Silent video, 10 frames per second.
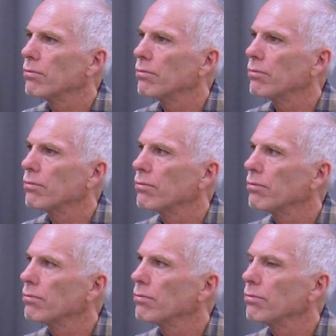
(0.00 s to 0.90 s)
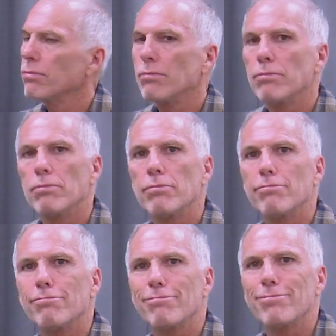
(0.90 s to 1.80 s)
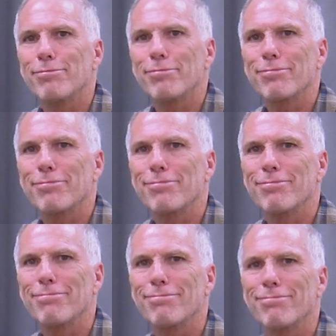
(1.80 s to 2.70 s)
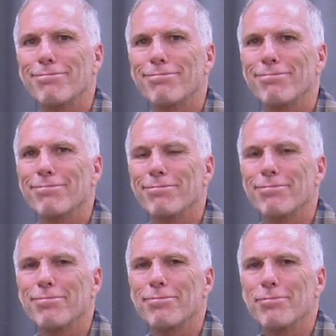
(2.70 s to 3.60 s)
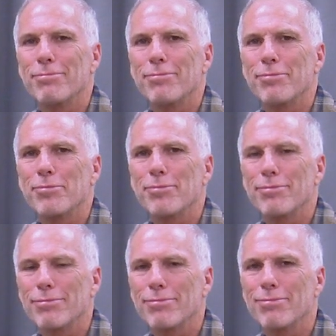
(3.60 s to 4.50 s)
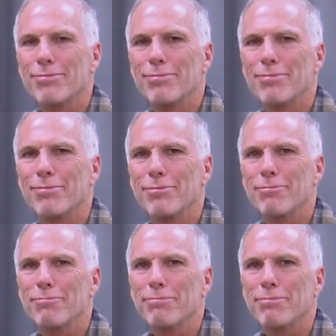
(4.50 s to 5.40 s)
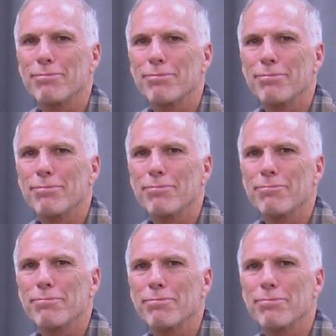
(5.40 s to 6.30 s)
No words are spoken by the person on screen.